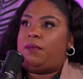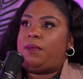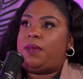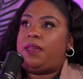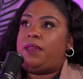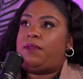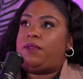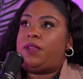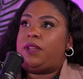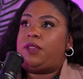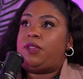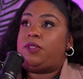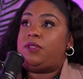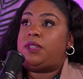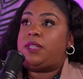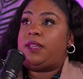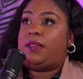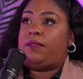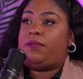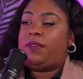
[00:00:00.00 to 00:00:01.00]
Even
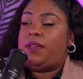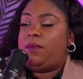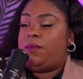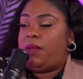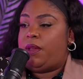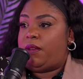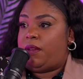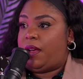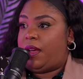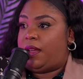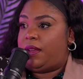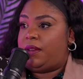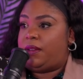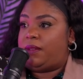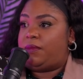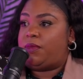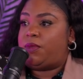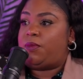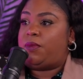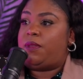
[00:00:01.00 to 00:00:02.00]
using female
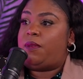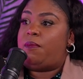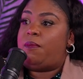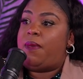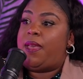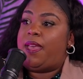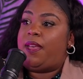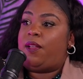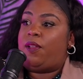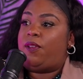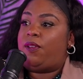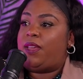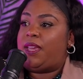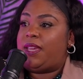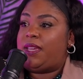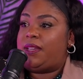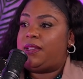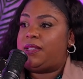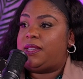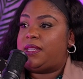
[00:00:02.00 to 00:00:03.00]
condoms where the male
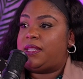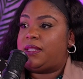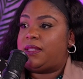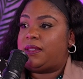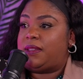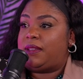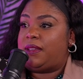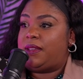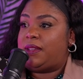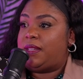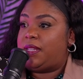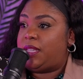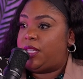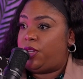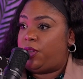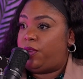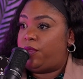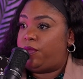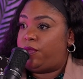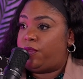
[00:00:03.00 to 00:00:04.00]
is
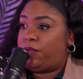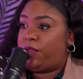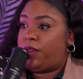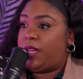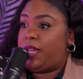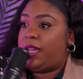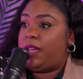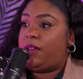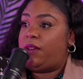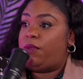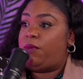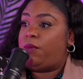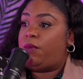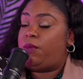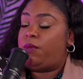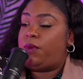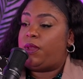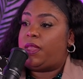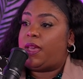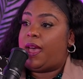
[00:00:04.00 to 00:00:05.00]
considered free
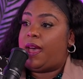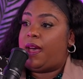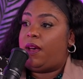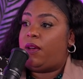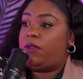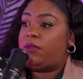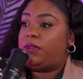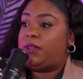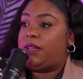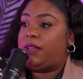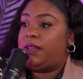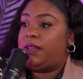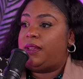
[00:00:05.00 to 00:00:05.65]
without,